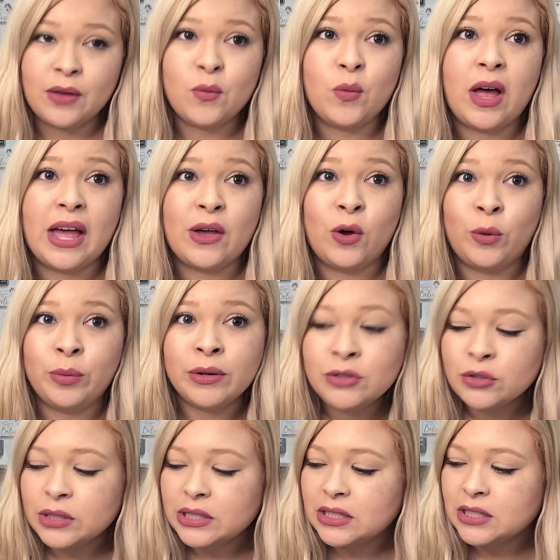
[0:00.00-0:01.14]
Well, I hope you
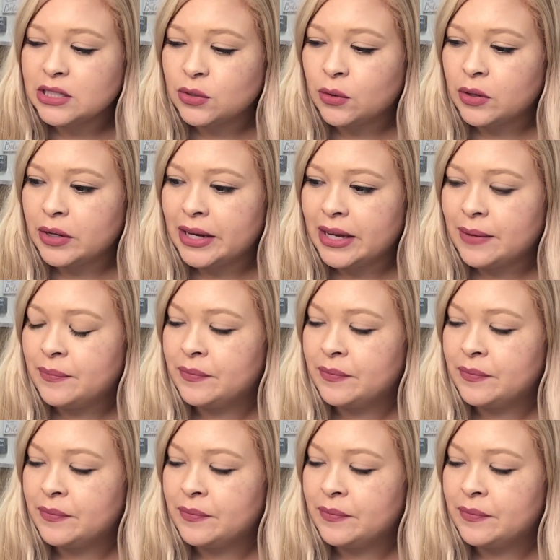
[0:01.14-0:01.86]
enjoyed this story.